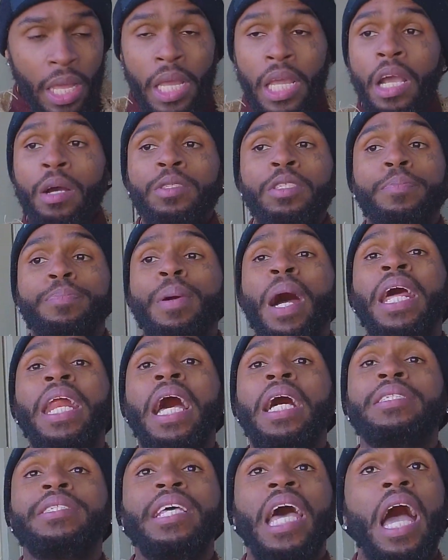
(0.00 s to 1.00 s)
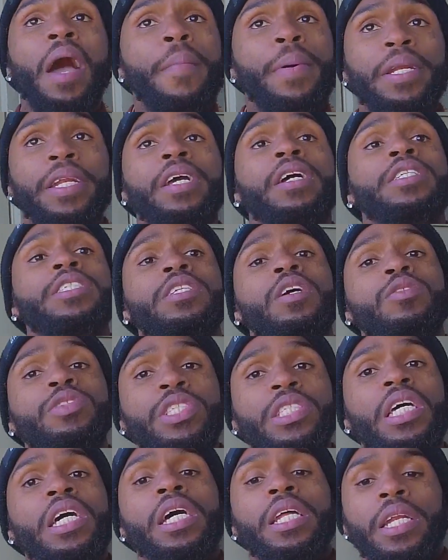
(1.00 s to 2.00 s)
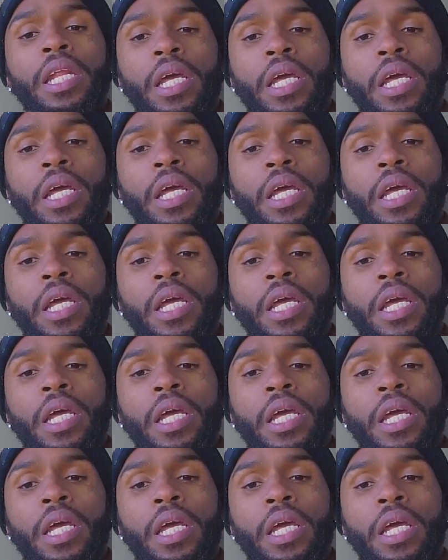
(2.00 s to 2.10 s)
It was bright outside, but there is no sun